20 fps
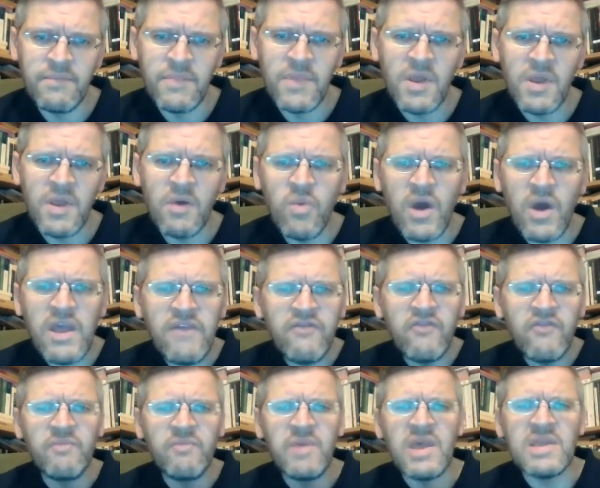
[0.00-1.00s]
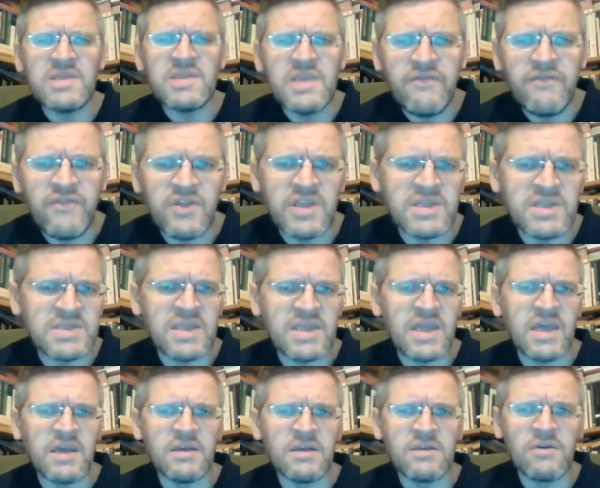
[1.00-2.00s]
A wave of pity for this
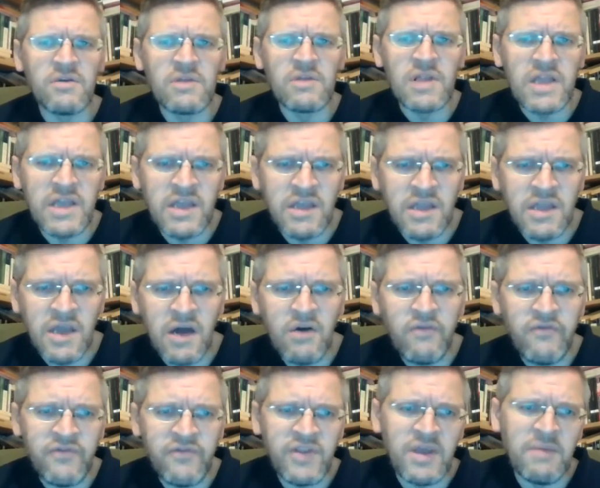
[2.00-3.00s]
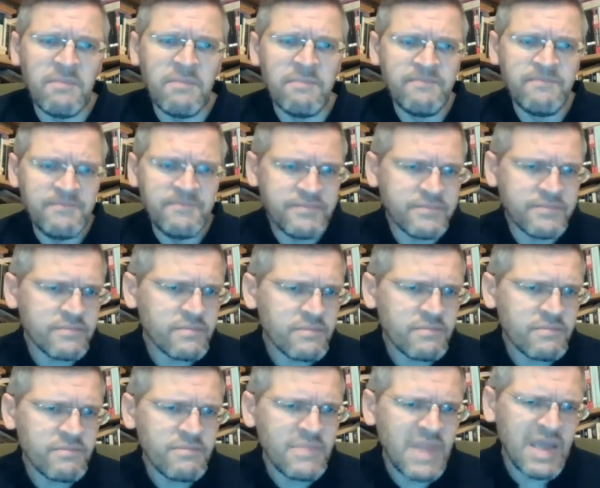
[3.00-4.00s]
thing had oddly engulfed him.
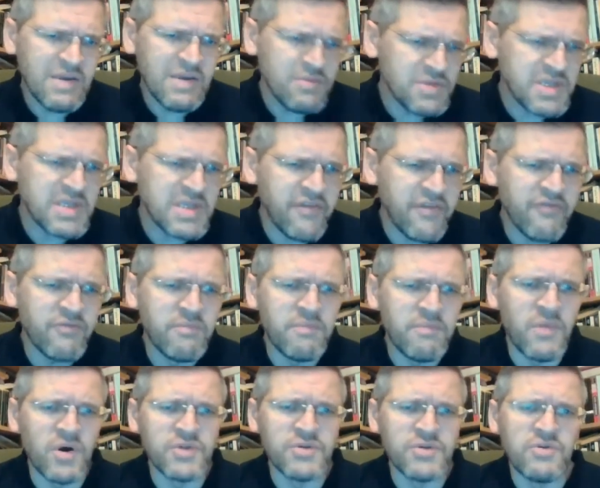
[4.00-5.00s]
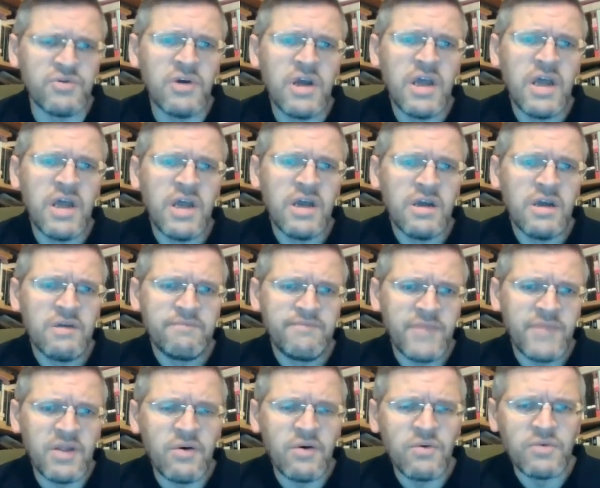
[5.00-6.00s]
It was a different model,
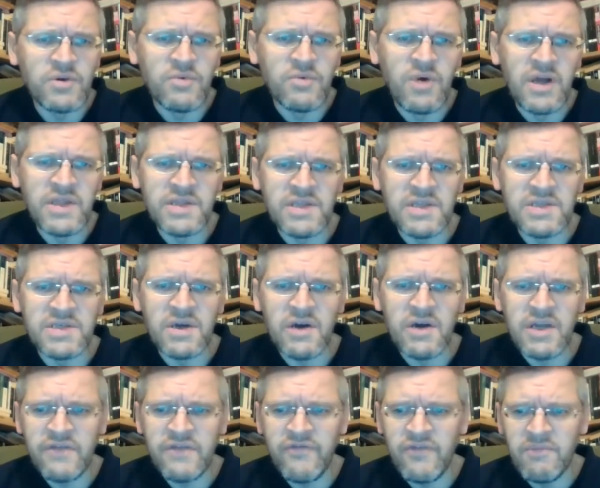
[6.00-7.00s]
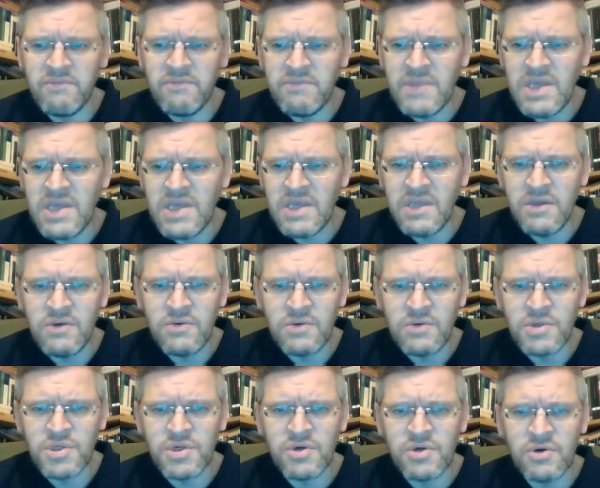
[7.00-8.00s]
an older one, designed for
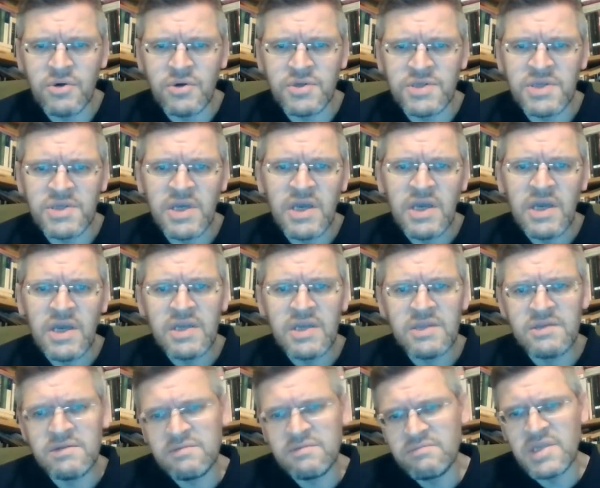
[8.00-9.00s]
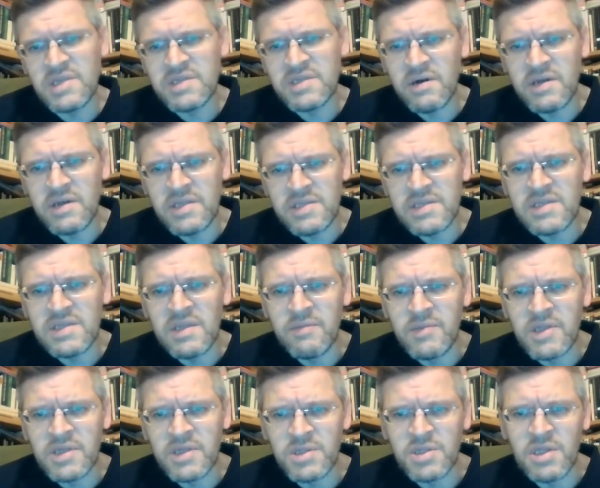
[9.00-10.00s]
menial chores, designed to
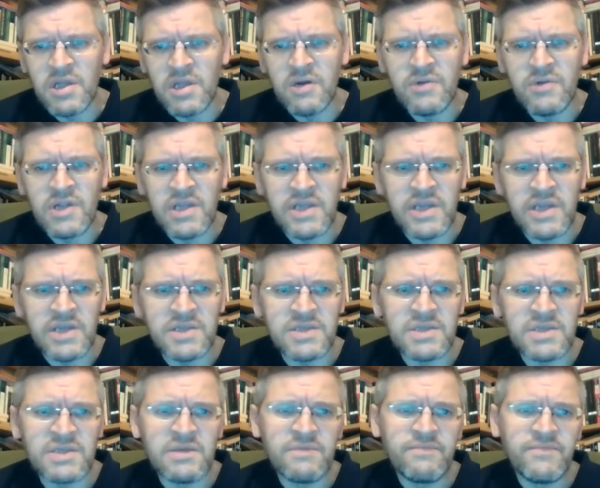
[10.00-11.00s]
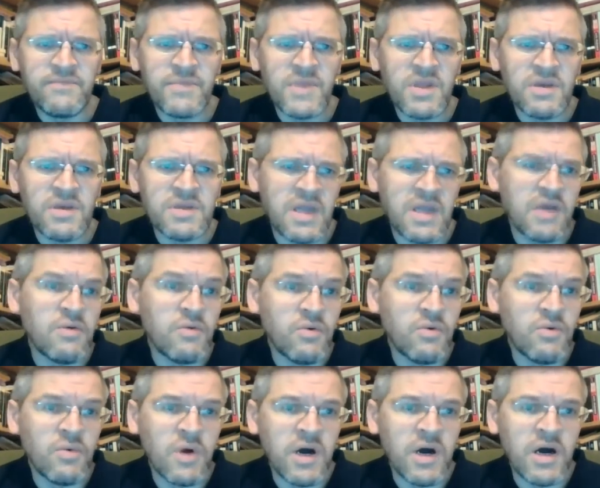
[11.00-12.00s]
diminish loneliness, as they
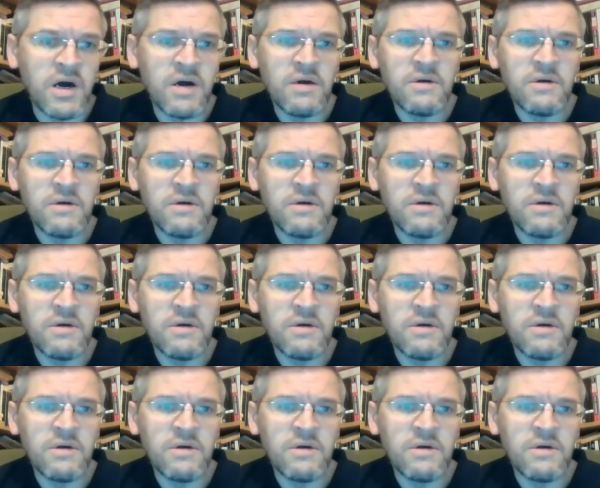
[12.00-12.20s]
all were,